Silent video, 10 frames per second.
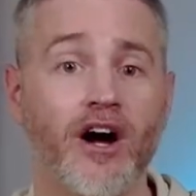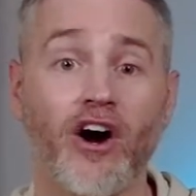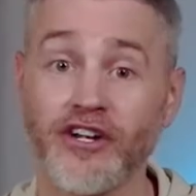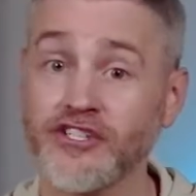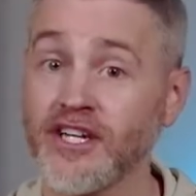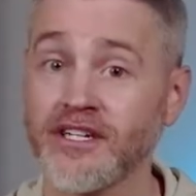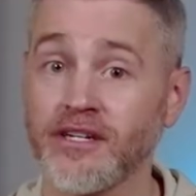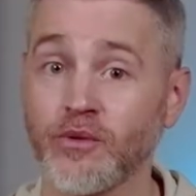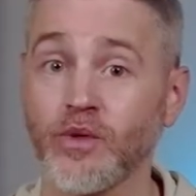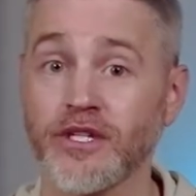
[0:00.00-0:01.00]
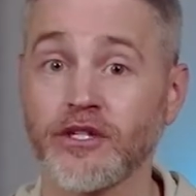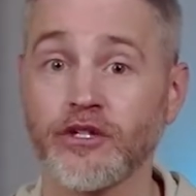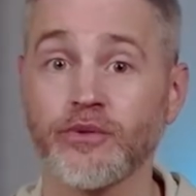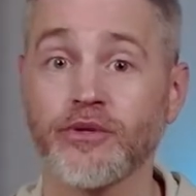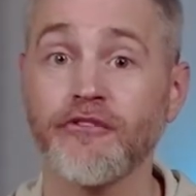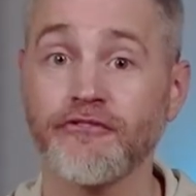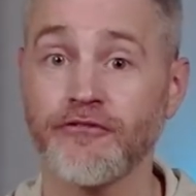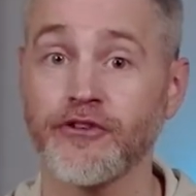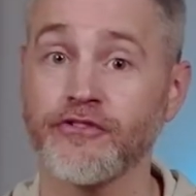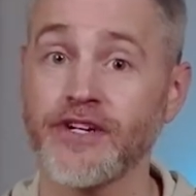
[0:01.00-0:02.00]
Our agenda will include
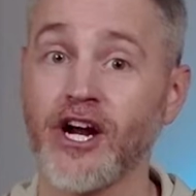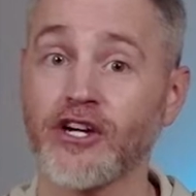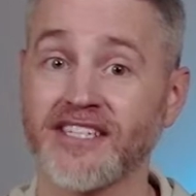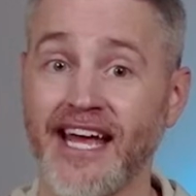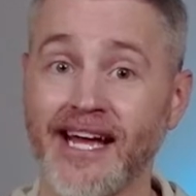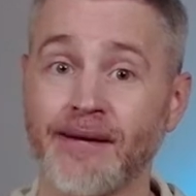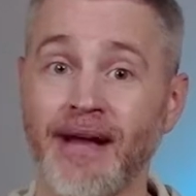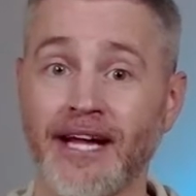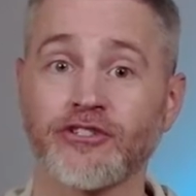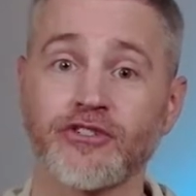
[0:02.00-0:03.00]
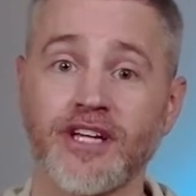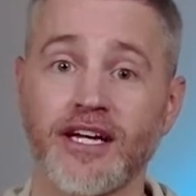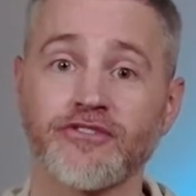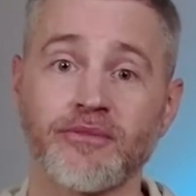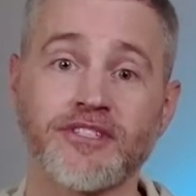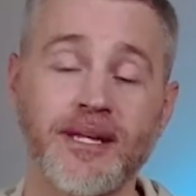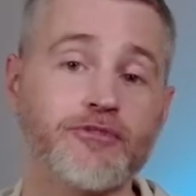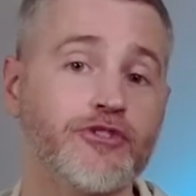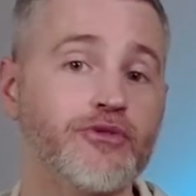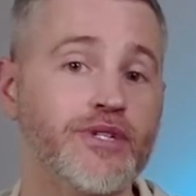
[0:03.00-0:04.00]
furthering our TAM exercise from
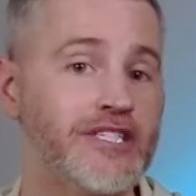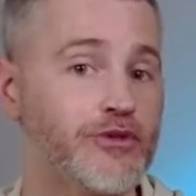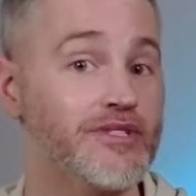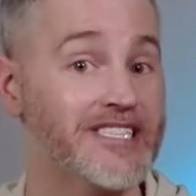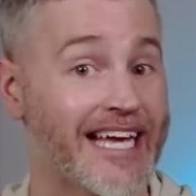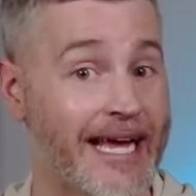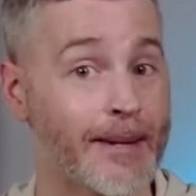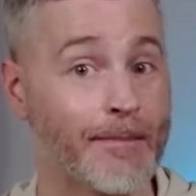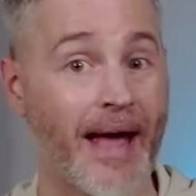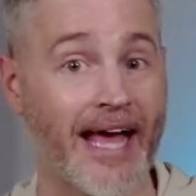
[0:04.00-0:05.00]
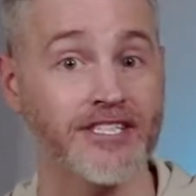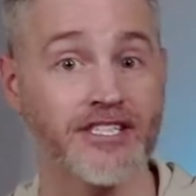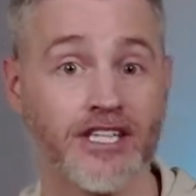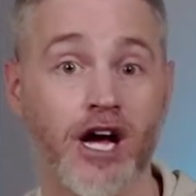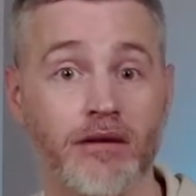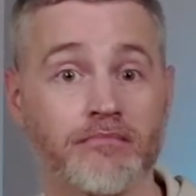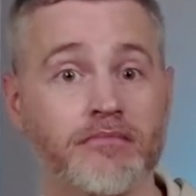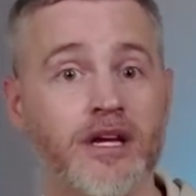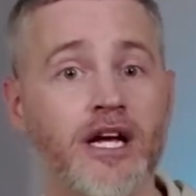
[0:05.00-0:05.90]
step 2 into SAM and SOM,